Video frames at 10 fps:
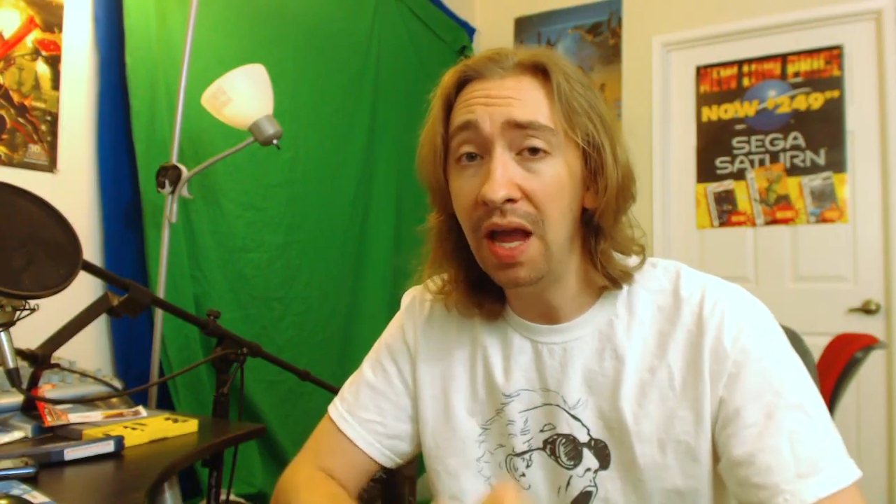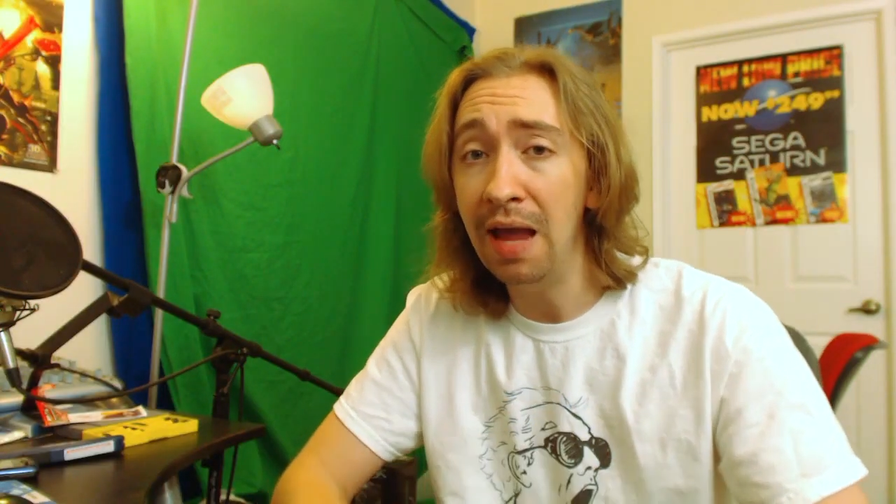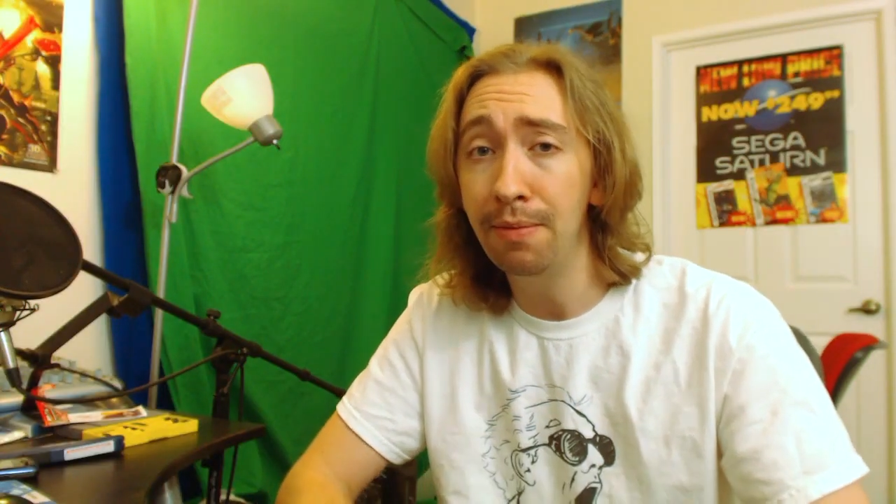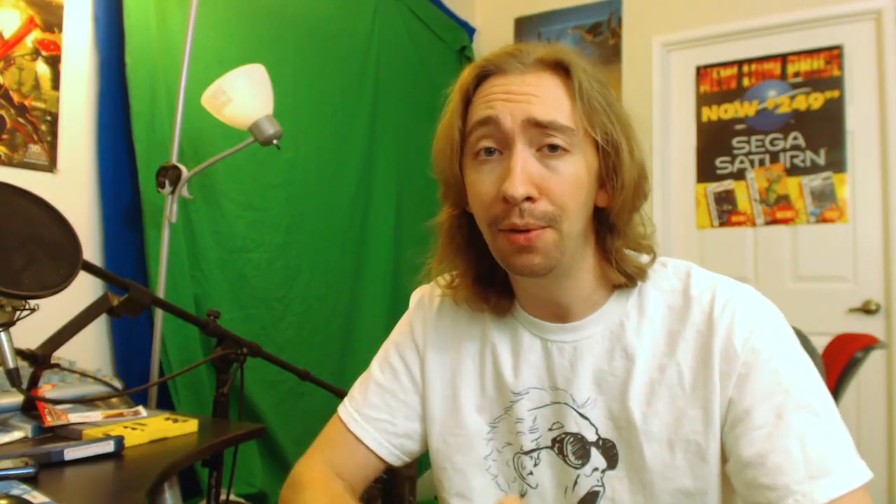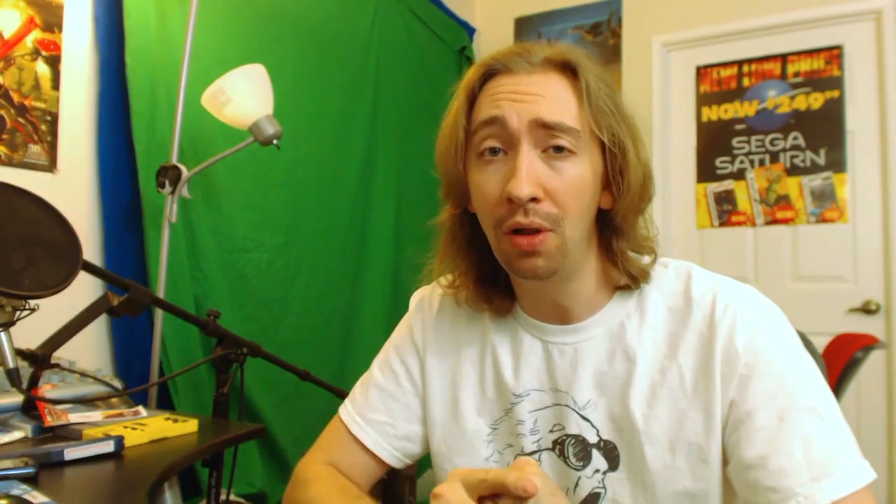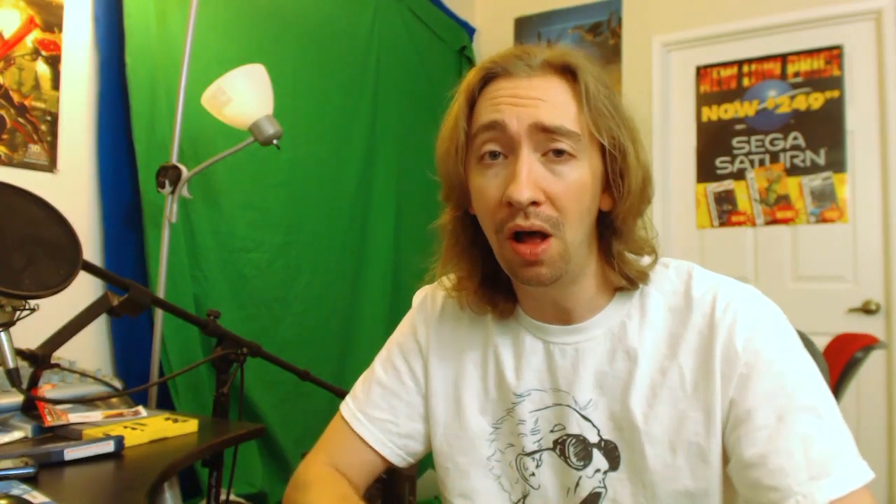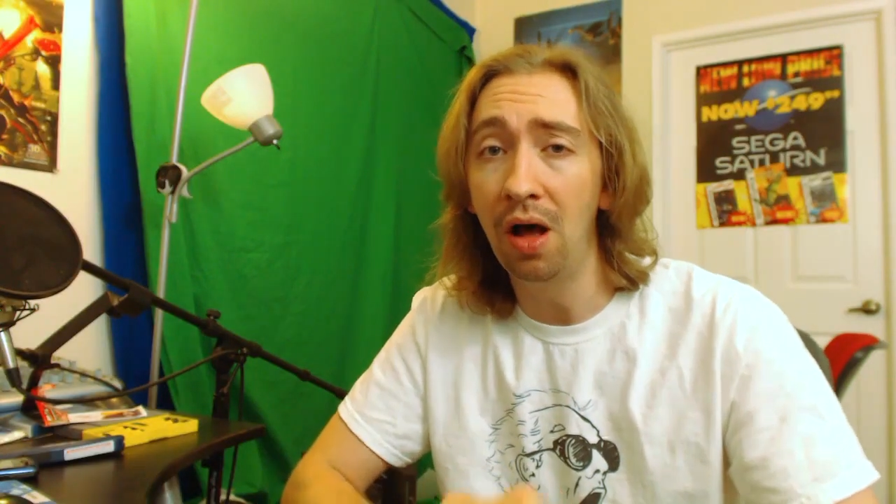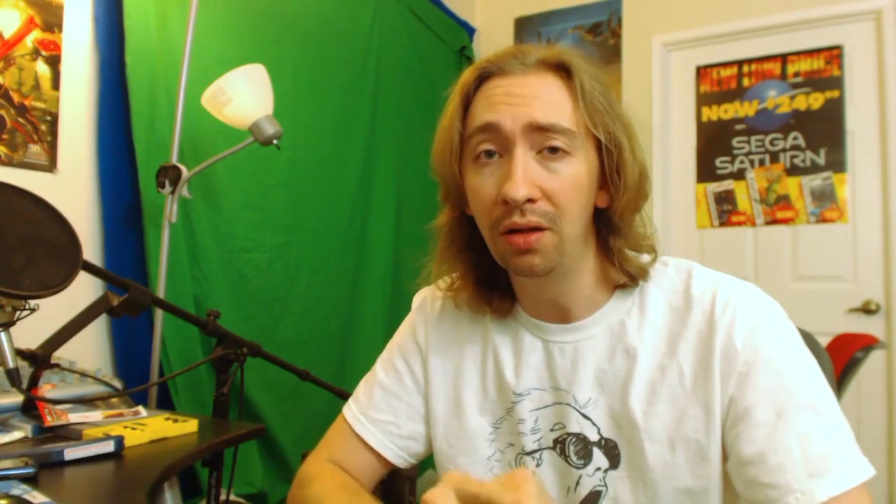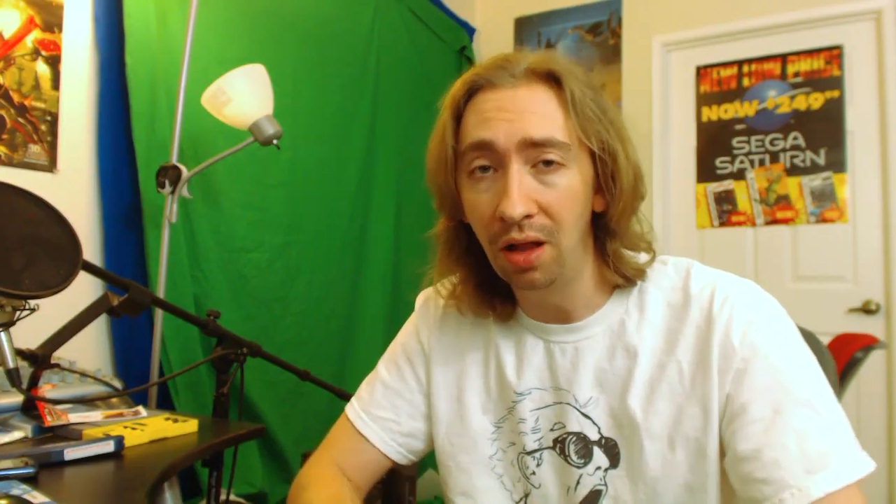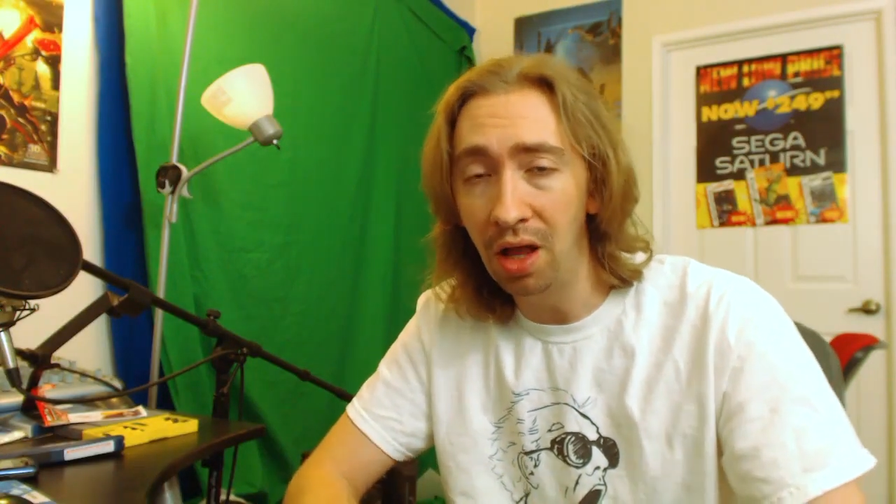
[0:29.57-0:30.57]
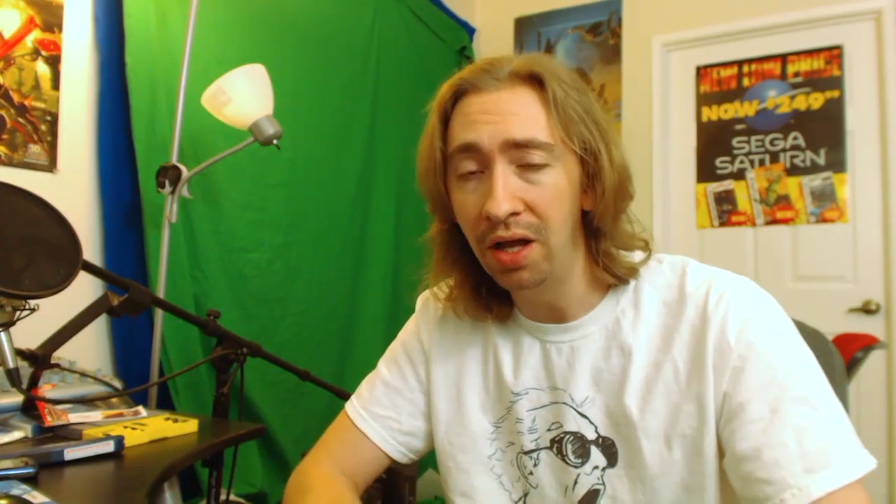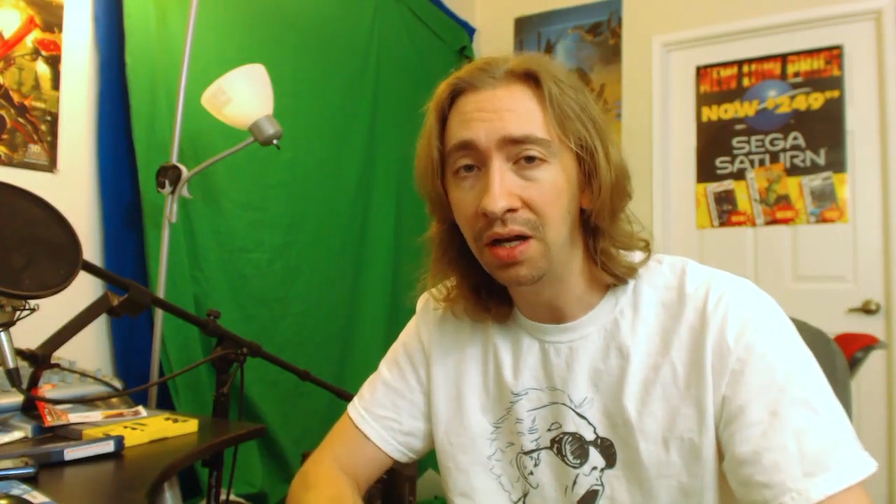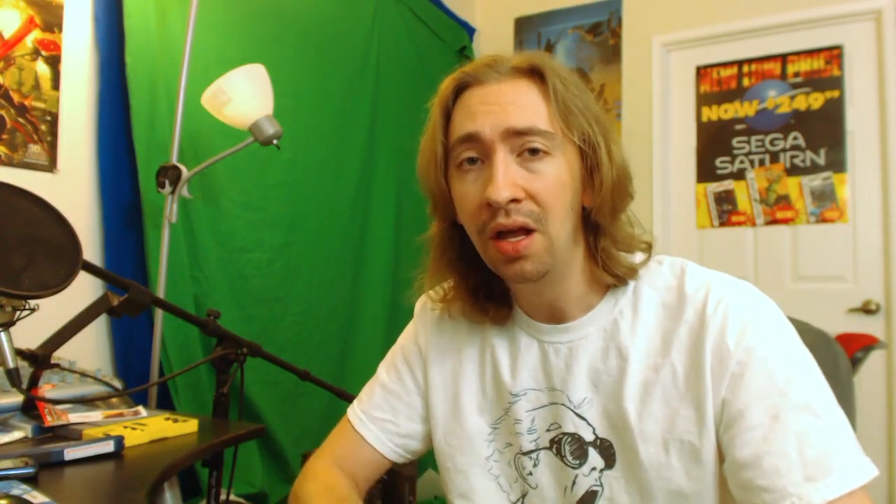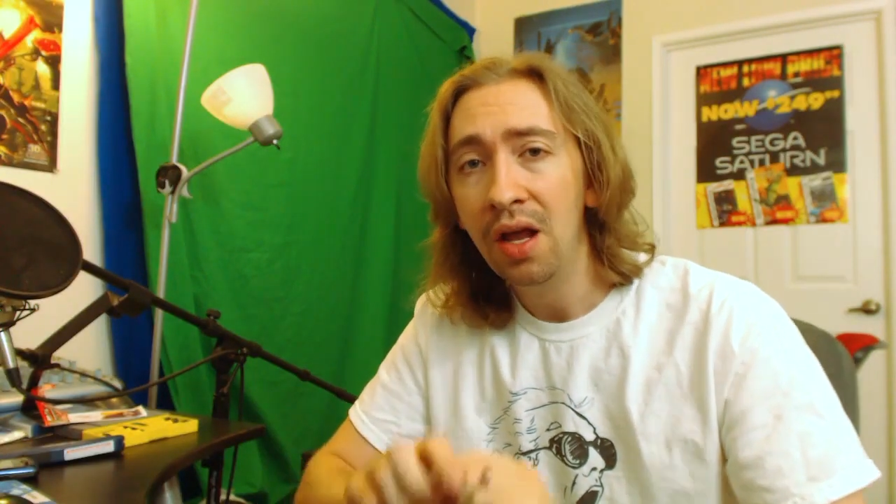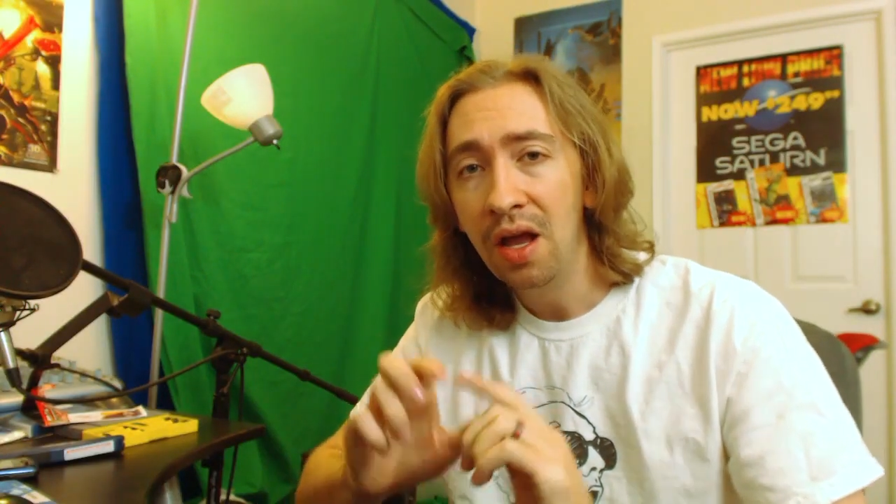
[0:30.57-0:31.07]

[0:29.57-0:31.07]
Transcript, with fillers: capable online